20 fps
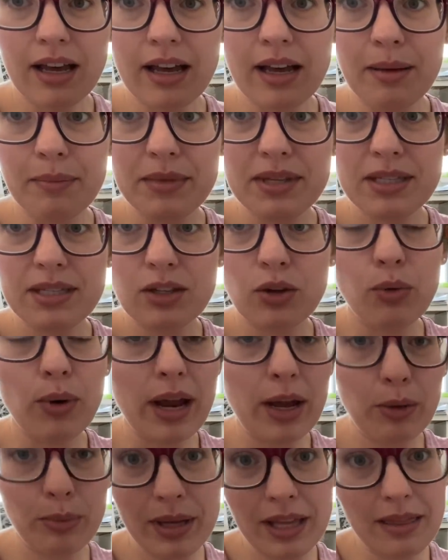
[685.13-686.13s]
This
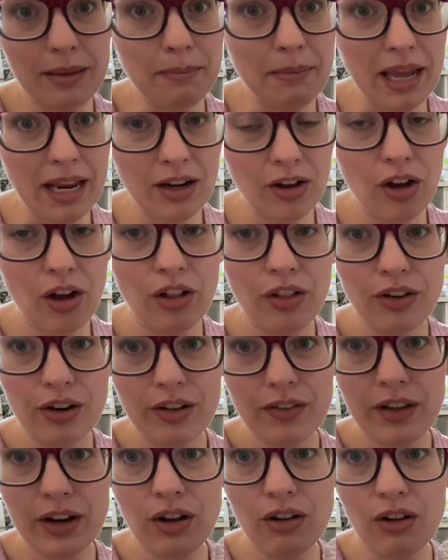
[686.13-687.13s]
gray will be the main color,
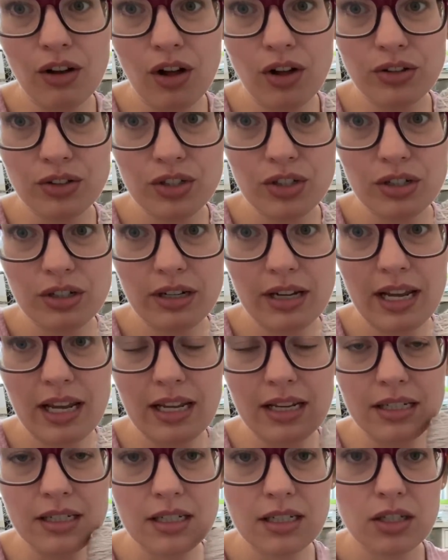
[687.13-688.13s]
and then I'll
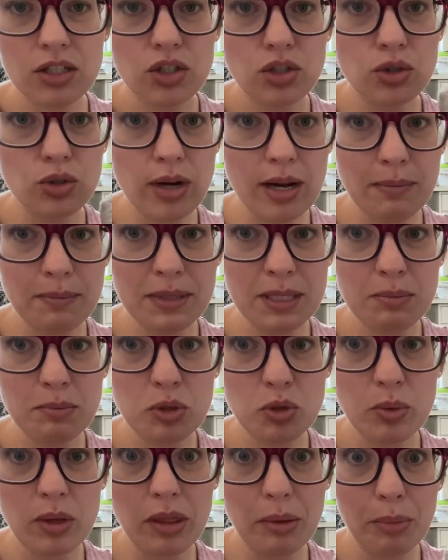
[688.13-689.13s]
alternate stripes
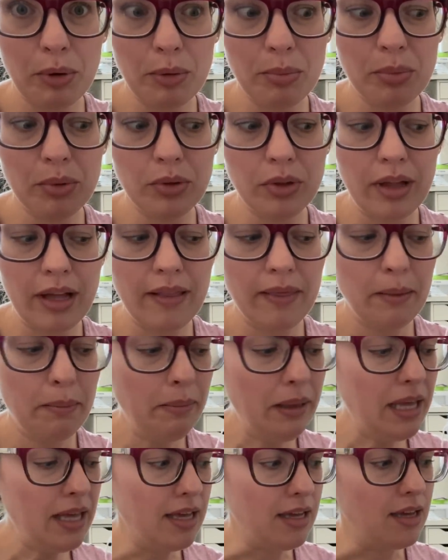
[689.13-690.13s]
between the purple and the
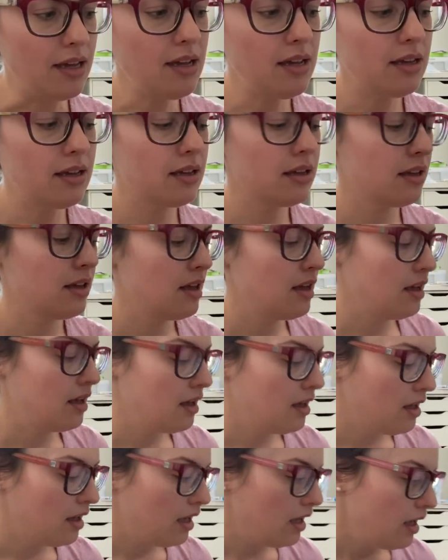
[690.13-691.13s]
pink.
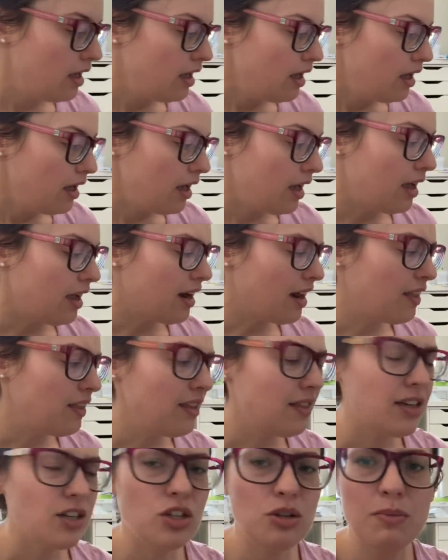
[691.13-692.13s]
And I
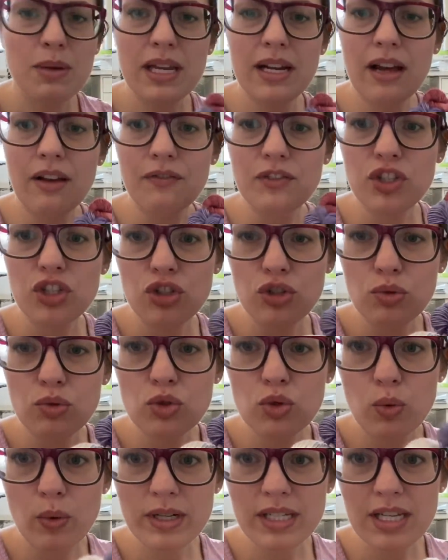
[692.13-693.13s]
think that should be enough. It's
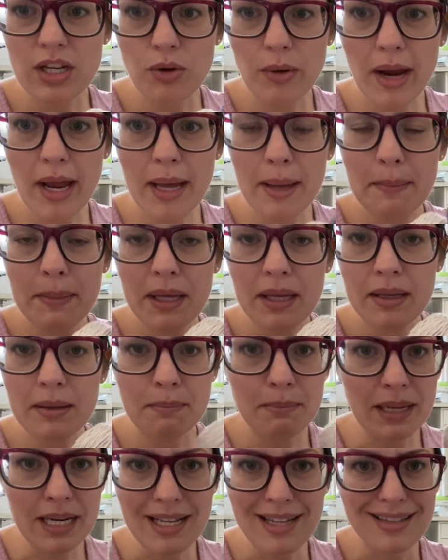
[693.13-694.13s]
220-gram
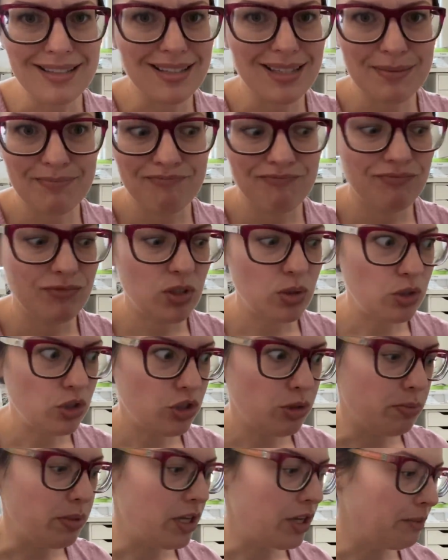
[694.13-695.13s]
minis, so it
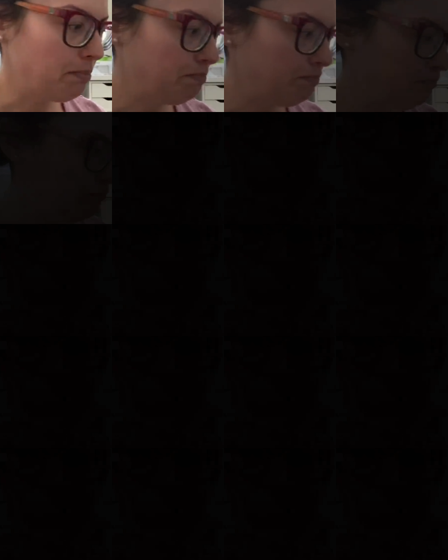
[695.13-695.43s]
should be good.